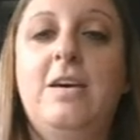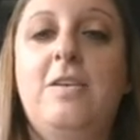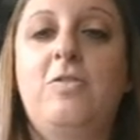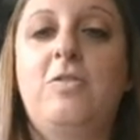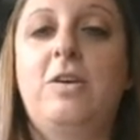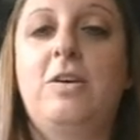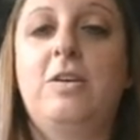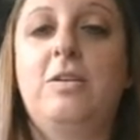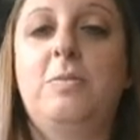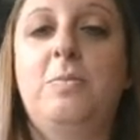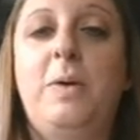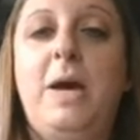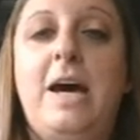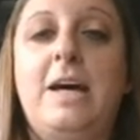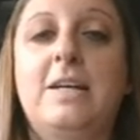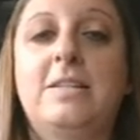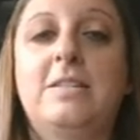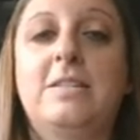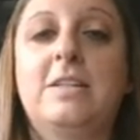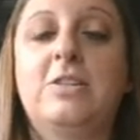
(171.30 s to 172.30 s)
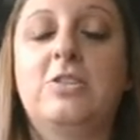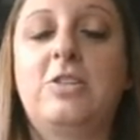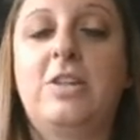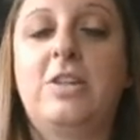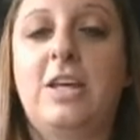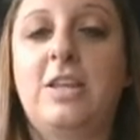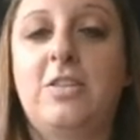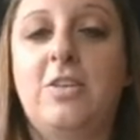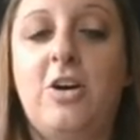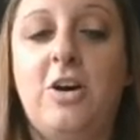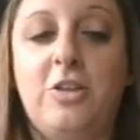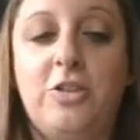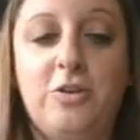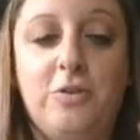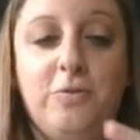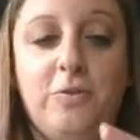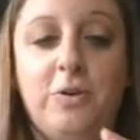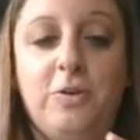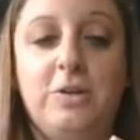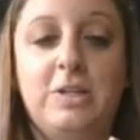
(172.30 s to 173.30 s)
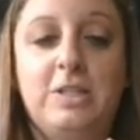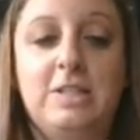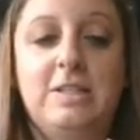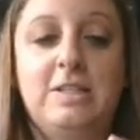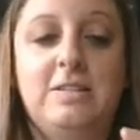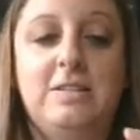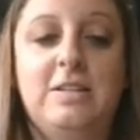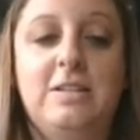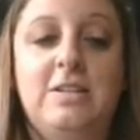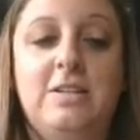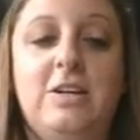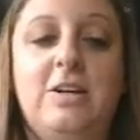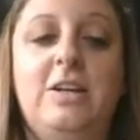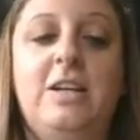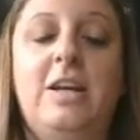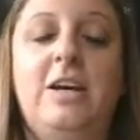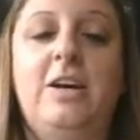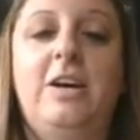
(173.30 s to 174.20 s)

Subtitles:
The passage that the author focuses in on,